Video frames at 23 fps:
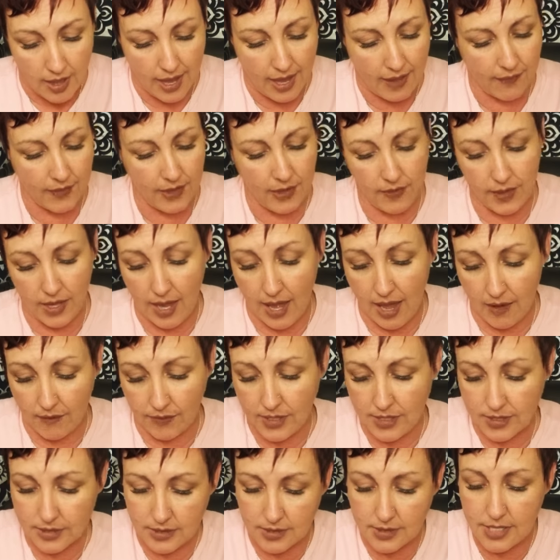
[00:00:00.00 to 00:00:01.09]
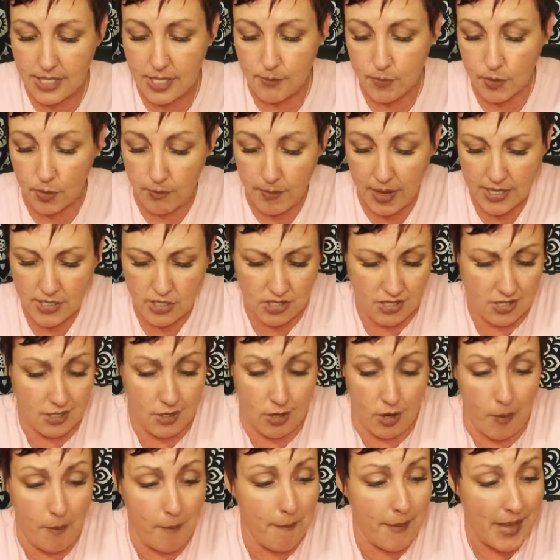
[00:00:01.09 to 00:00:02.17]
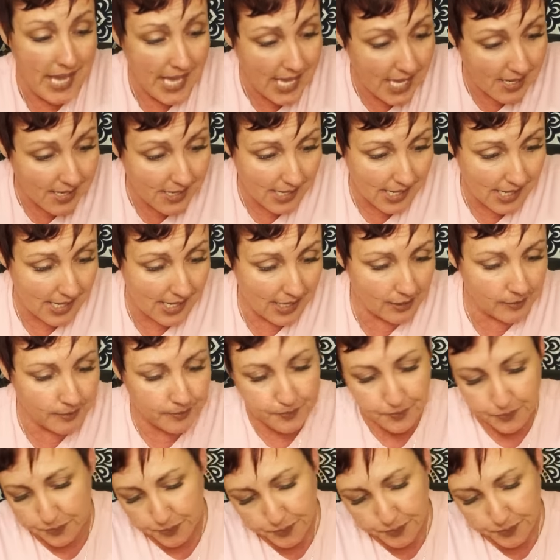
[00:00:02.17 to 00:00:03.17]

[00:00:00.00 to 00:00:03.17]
And then they have these deeper messages, and they're amazing.